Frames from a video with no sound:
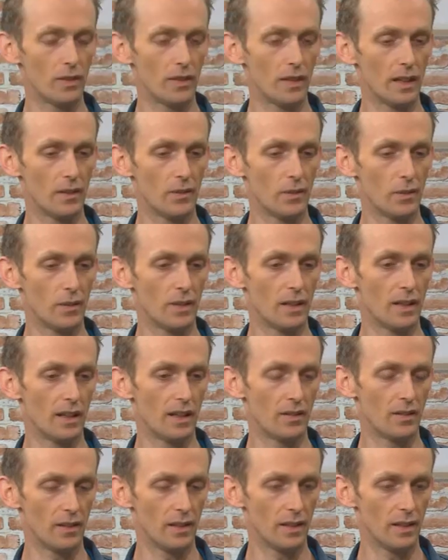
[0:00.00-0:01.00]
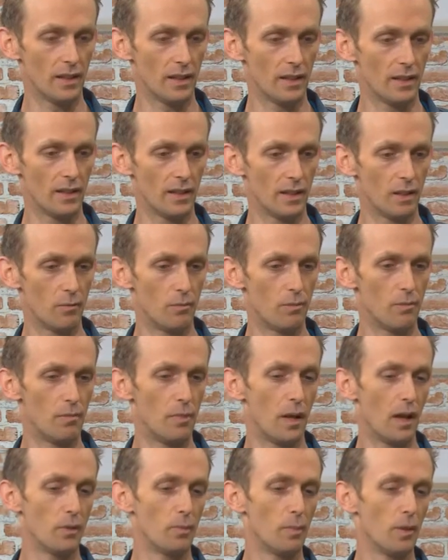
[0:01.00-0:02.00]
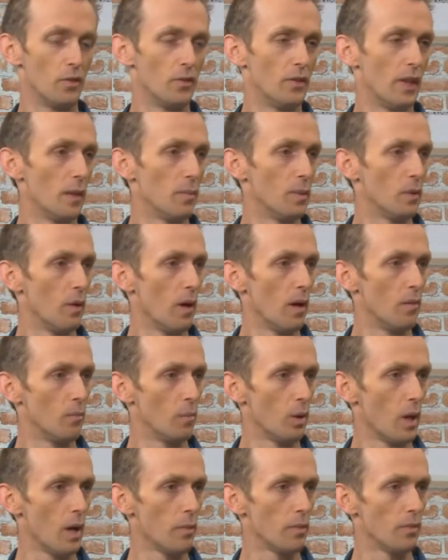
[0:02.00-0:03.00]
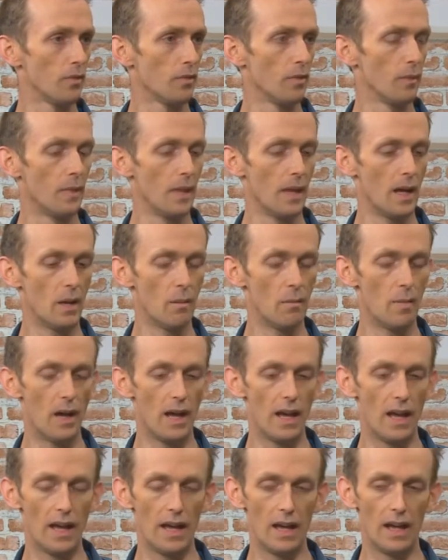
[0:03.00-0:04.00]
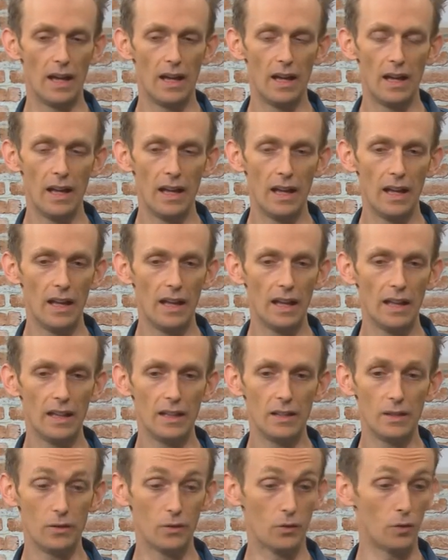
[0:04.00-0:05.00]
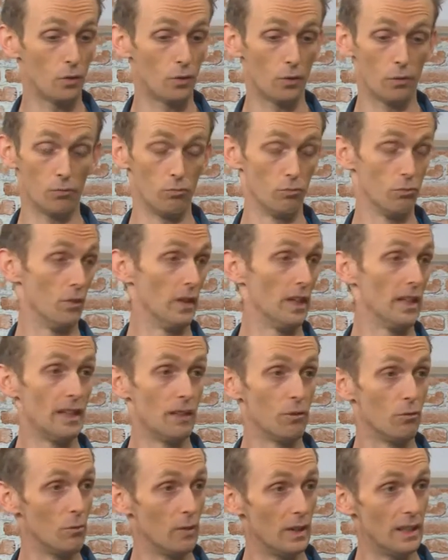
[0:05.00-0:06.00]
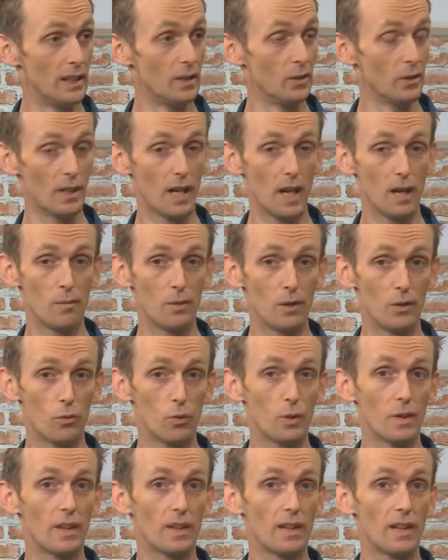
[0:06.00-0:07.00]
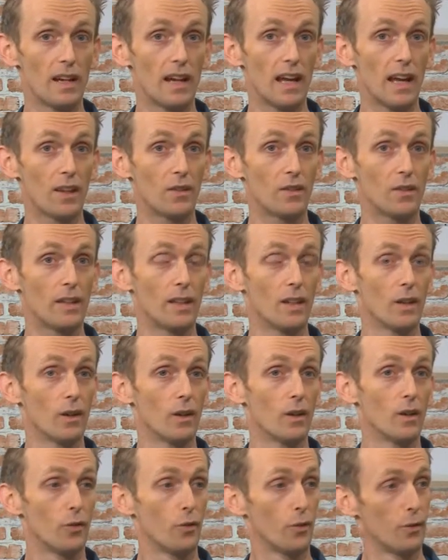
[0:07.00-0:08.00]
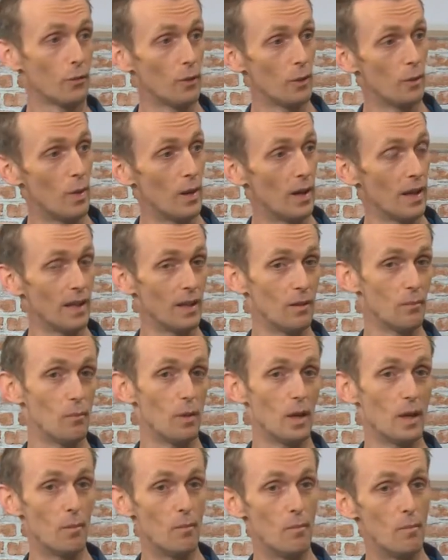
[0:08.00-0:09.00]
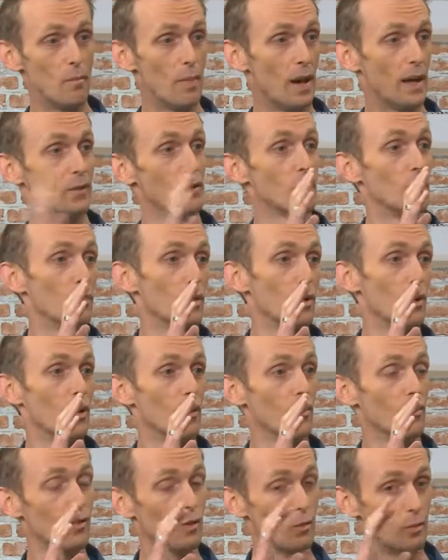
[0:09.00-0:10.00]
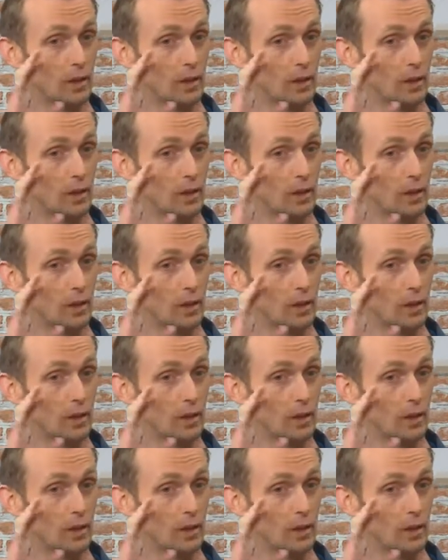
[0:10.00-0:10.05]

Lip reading: that, done that. Right. The I suppose debut album proper from them. It's just a really, really good album. It's one that I actually heard through my bedroom wall. My